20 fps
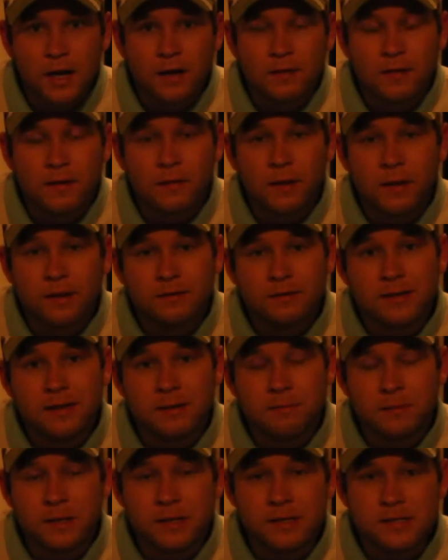They like to
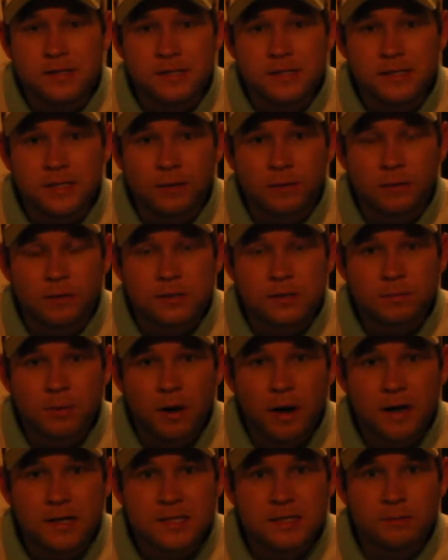keep things as secret as
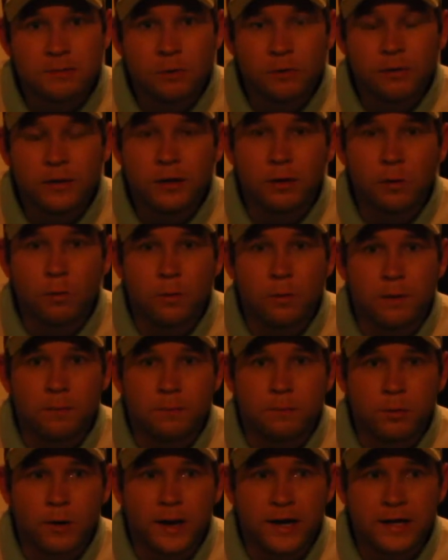possible. They don't
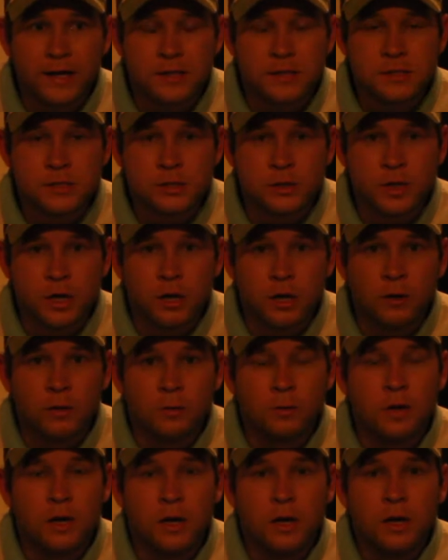want brands
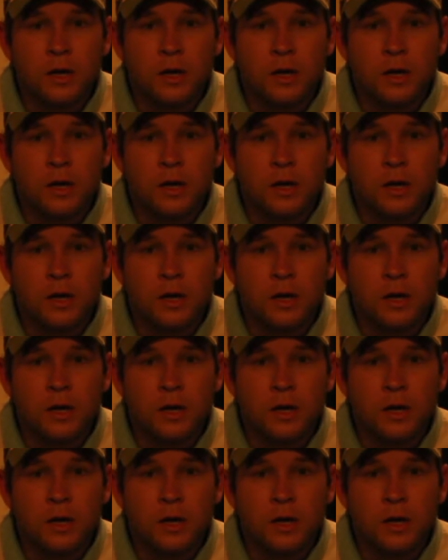known.